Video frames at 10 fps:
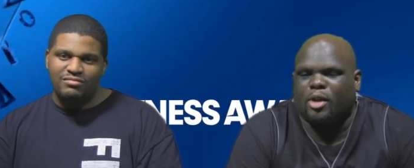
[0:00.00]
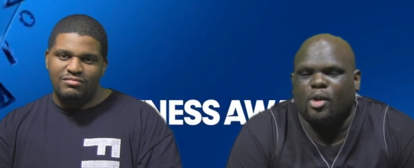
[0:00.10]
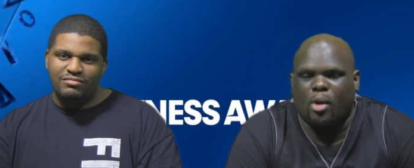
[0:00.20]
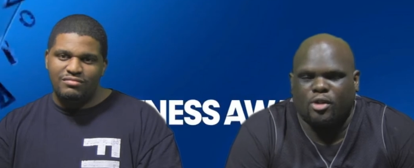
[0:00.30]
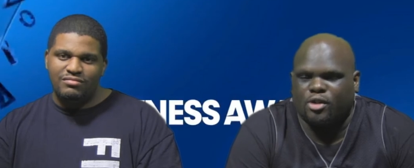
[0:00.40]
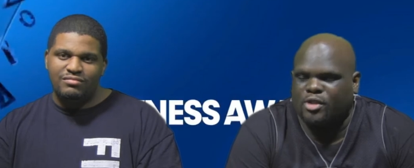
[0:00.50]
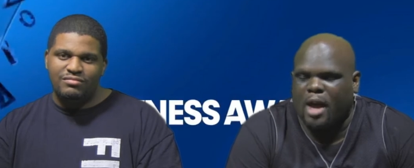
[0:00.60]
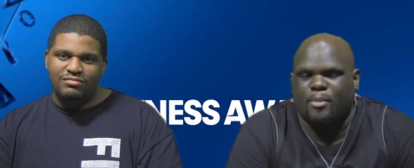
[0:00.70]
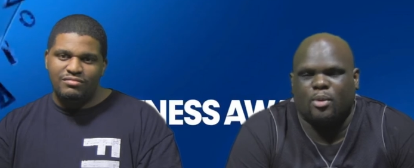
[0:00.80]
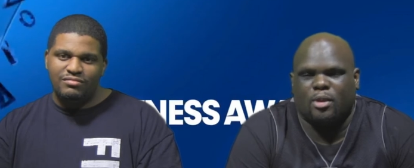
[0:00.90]
Speaker 1: They're going to
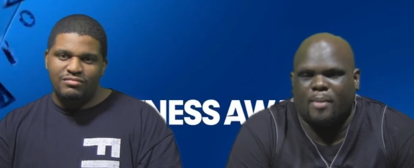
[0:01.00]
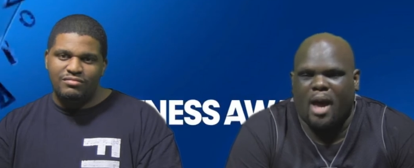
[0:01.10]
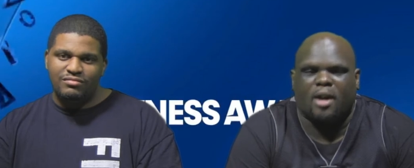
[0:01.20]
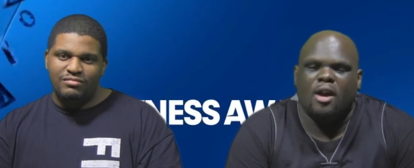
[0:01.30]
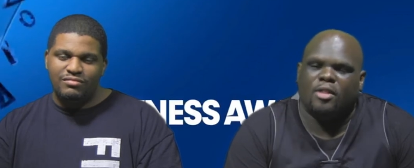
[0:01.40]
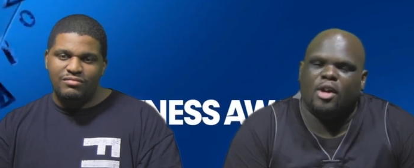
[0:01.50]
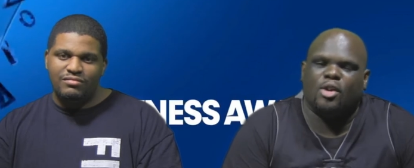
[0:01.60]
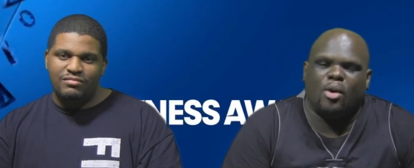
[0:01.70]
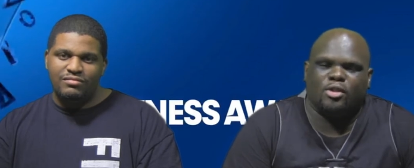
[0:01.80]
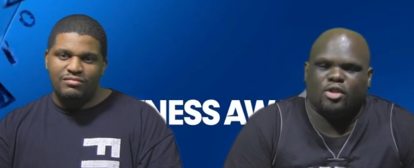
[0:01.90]
stab you in the back. They're
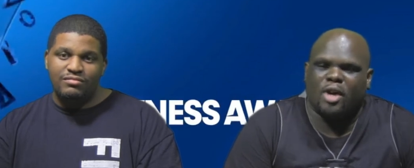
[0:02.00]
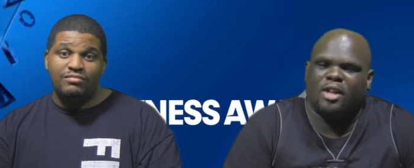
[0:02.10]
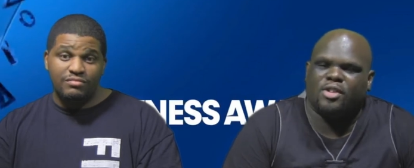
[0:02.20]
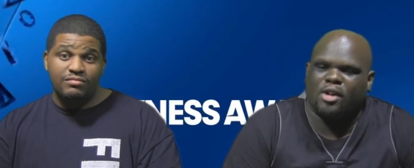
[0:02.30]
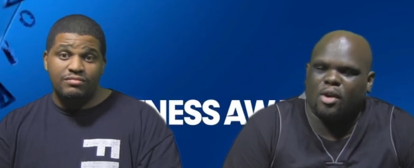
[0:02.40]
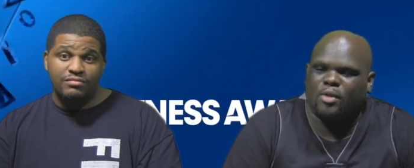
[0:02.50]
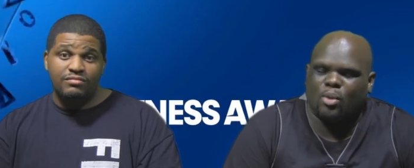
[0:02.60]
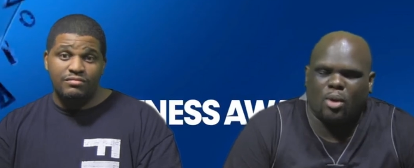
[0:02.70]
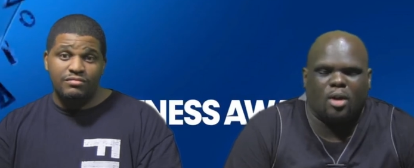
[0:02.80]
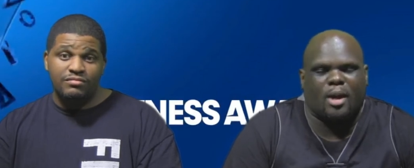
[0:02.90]
going to try to take over the
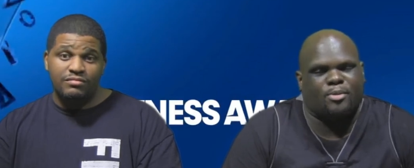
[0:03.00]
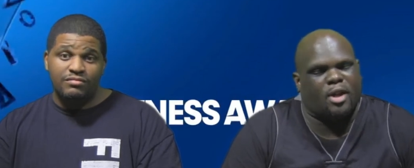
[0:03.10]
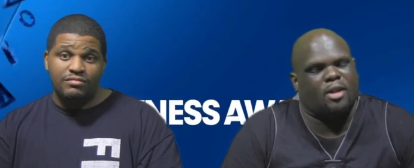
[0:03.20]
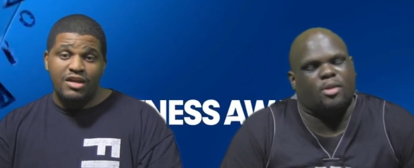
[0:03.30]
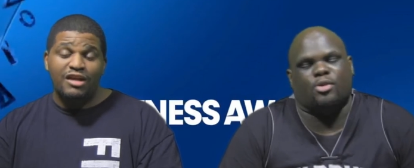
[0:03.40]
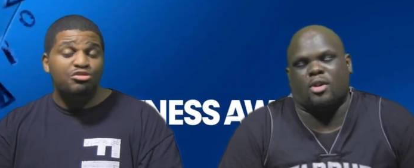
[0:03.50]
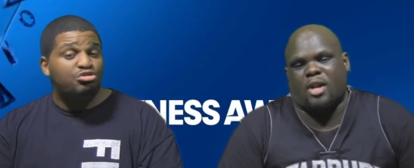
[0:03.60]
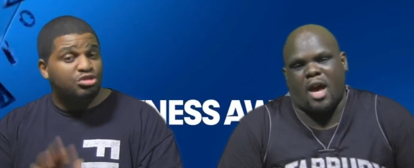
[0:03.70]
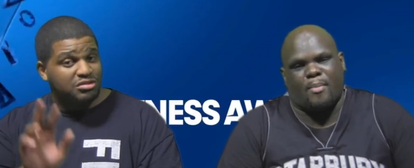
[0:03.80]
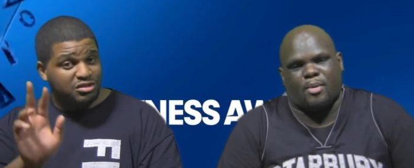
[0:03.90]
world. I'm telling you, it's going to
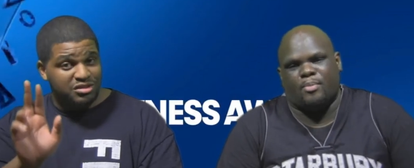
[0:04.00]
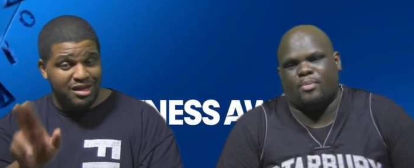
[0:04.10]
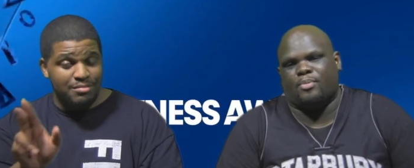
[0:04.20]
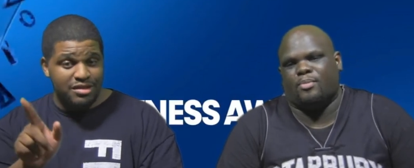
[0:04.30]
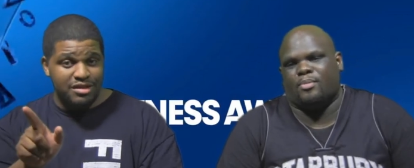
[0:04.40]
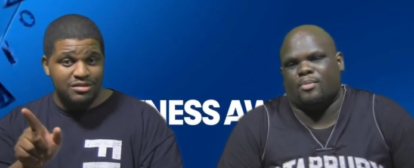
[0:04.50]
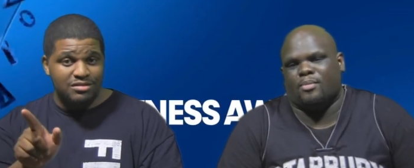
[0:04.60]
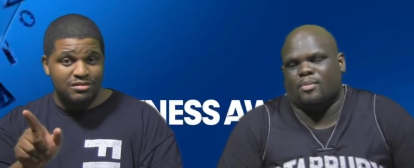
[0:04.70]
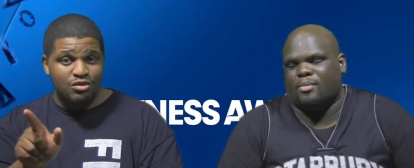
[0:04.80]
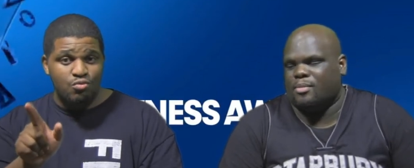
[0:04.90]
happen. Just think about
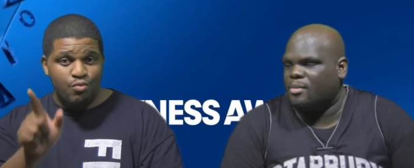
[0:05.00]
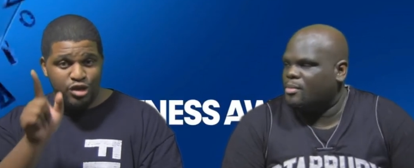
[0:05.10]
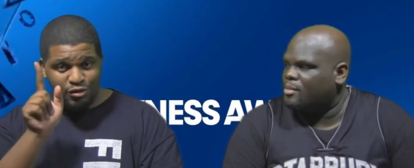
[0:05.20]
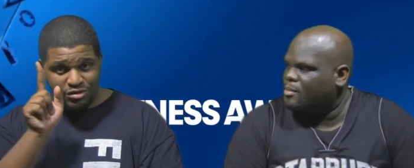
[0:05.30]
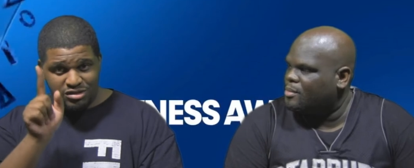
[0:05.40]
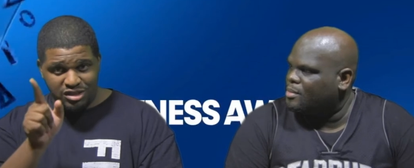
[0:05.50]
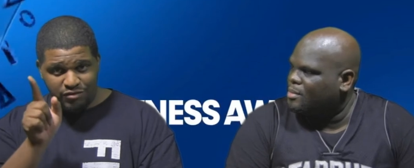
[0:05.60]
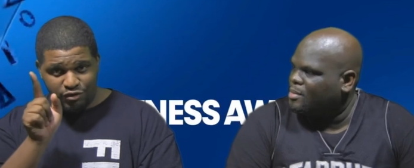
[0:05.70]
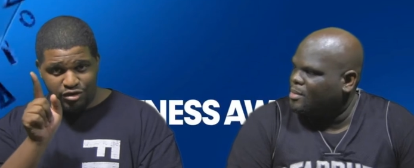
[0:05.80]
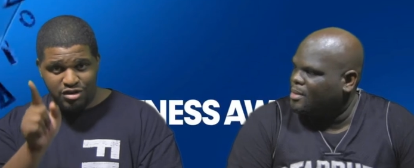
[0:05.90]
this: when you receive
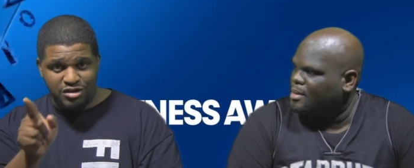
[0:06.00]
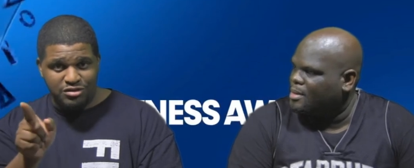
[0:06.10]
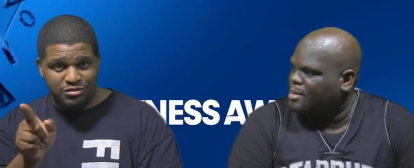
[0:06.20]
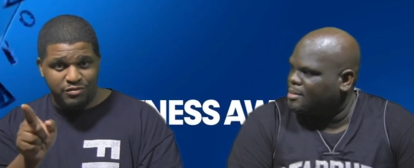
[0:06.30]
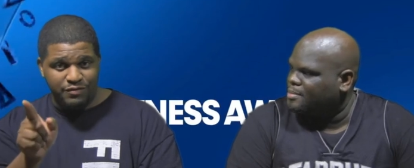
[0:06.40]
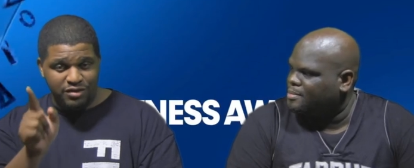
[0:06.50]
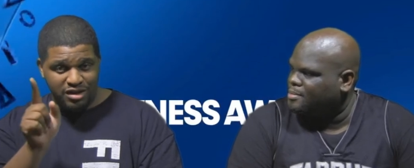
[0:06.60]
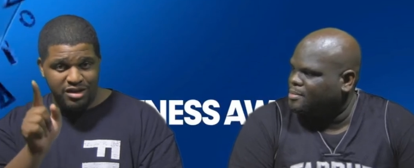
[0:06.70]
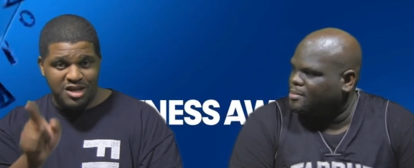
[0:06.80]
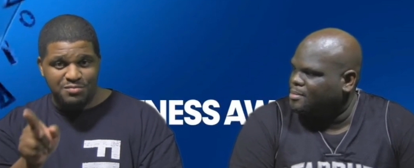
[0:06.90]
your
Speaker 2: console, if you
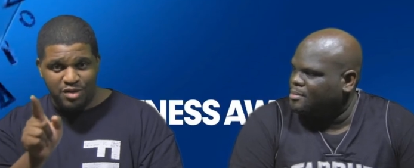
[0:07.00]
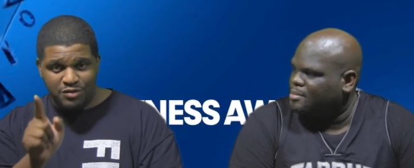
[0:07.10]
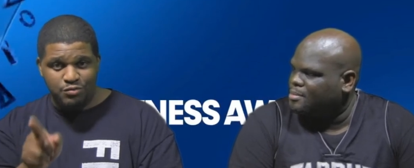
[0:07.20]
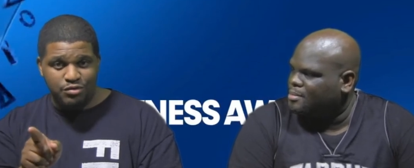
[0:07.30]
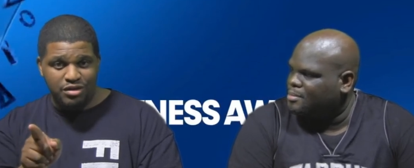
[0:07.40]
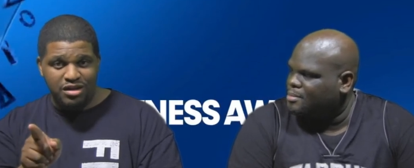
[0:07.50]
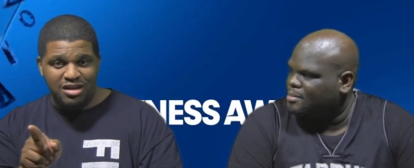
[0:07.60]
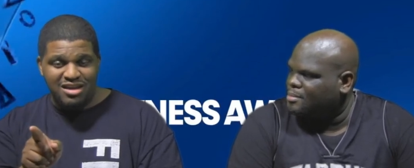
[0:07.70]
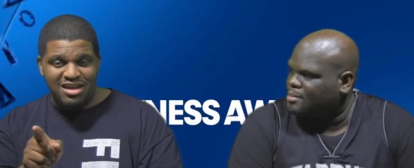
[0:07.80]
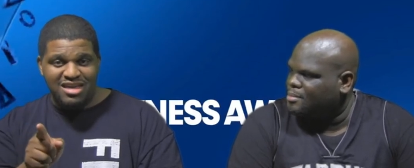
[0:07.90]
get an Xbox One,
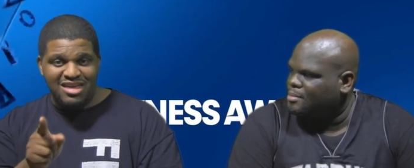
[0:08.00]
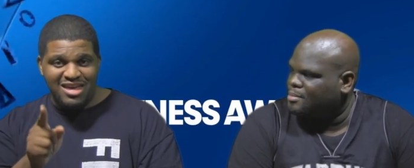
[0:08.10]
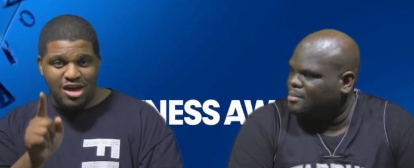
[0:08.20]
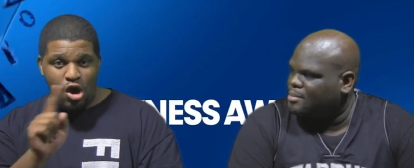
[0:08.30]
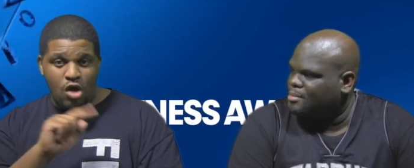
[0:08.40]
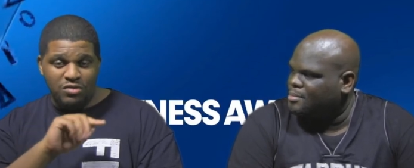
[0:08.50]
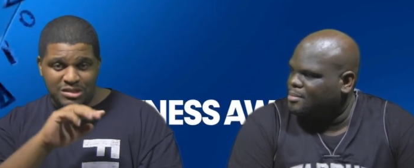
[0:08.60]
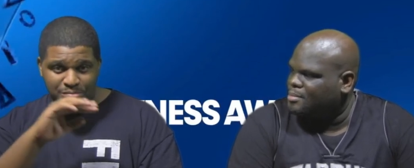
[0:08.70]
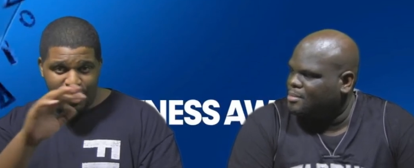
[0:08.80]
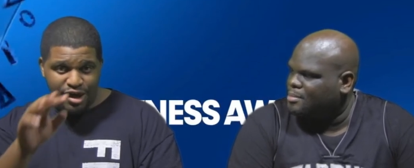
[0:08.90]
all the
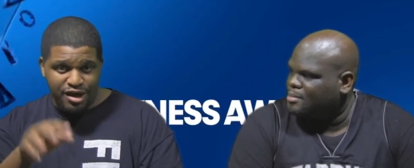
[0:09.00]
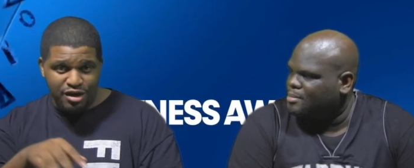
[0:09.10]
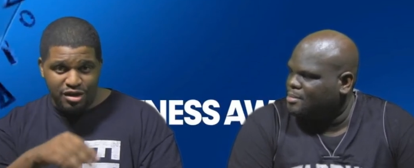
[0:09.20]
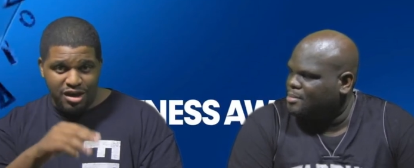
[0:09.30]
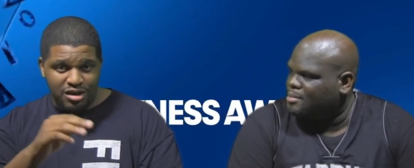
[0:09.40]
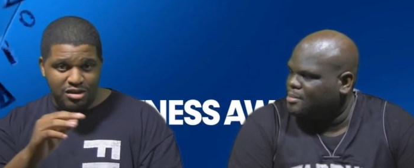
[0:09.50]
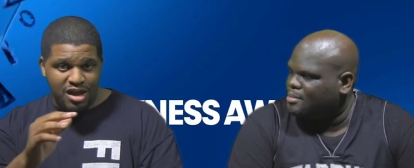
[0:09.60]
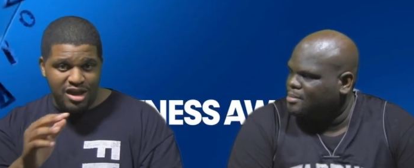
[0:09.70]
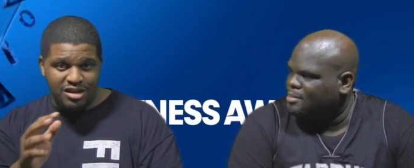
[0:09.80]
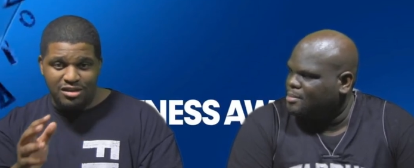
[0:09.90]
spying and
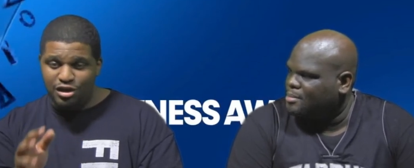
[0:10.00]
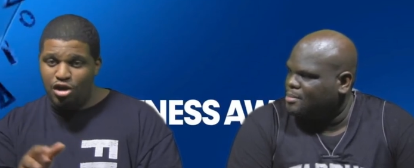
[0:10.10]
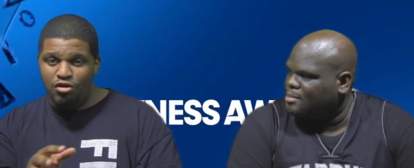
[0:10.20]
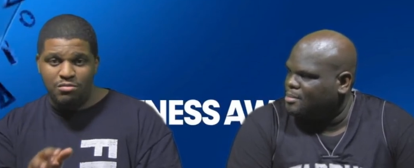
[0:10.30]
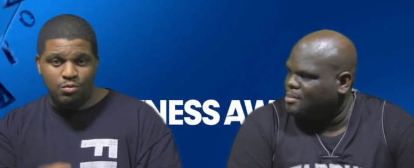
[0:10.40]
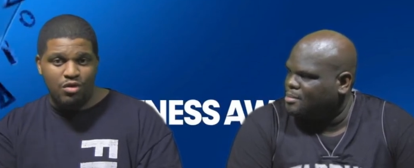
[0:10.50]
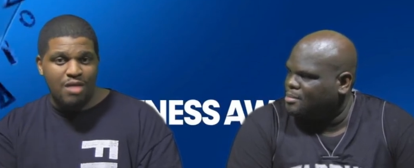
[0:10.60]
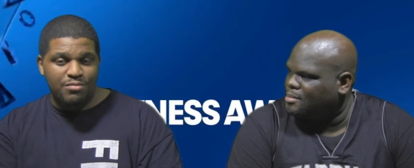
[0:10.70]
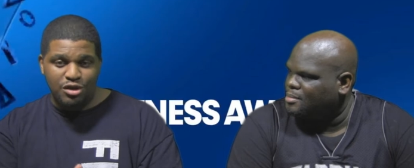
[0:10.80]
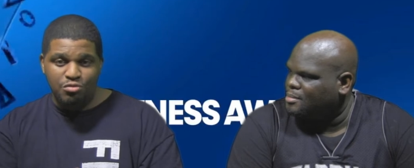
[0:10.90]
hate DRM
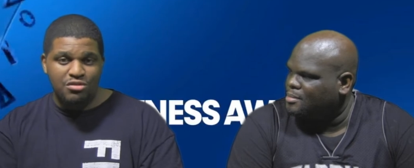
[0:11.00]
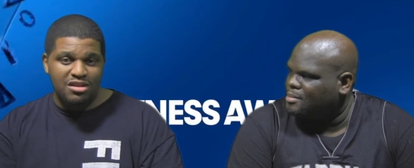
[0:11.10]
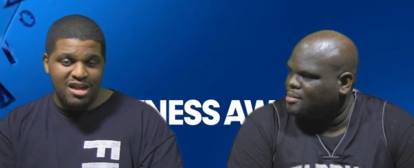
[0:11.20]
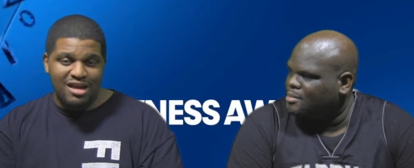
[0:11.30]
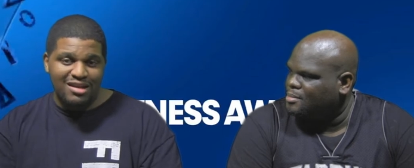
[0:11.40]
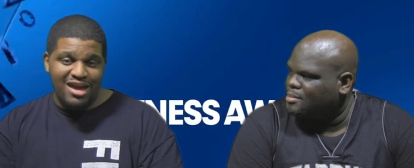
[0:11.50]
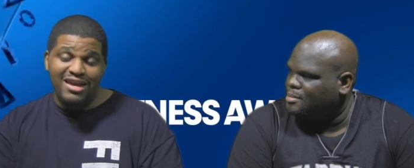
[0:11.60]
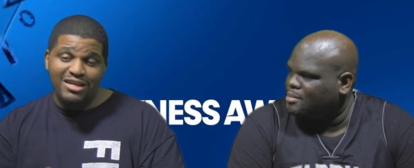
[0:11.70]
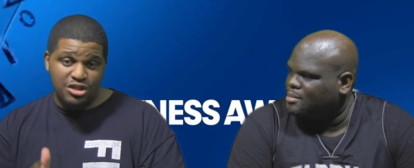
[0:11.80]
crap that you did not like